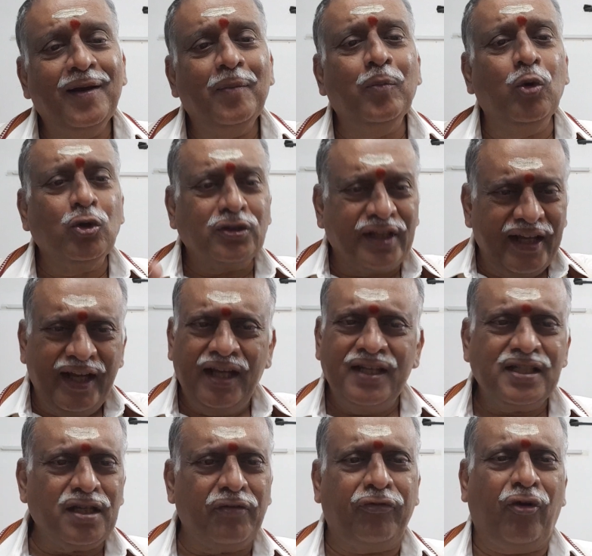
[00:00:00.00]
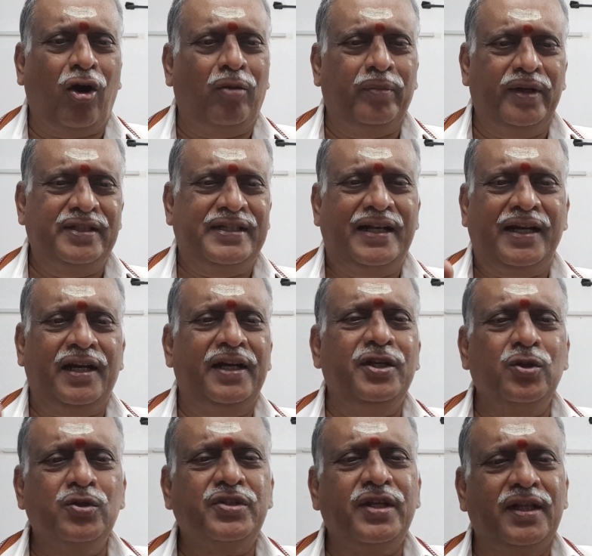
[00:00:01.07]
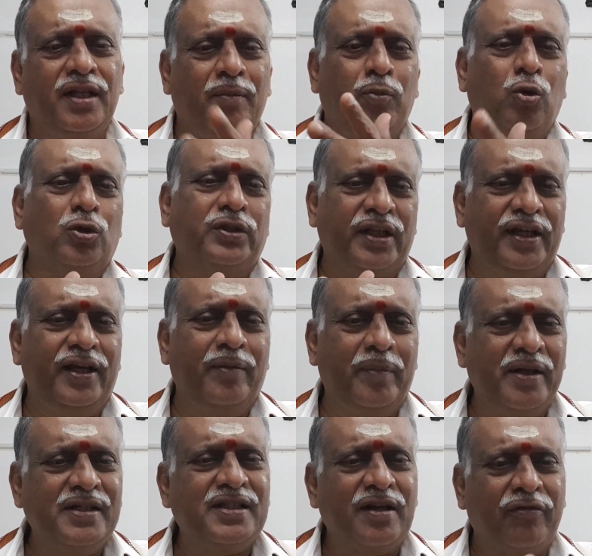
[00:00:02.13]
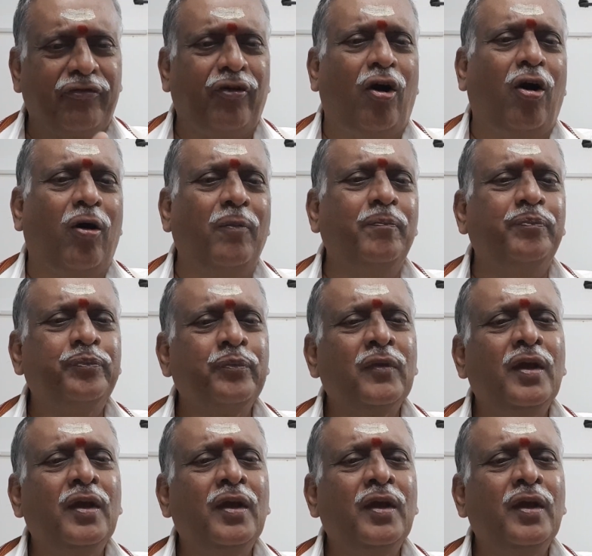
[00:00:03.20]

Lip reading: Murtihi is a form. Generally you say the Murtihi means a form,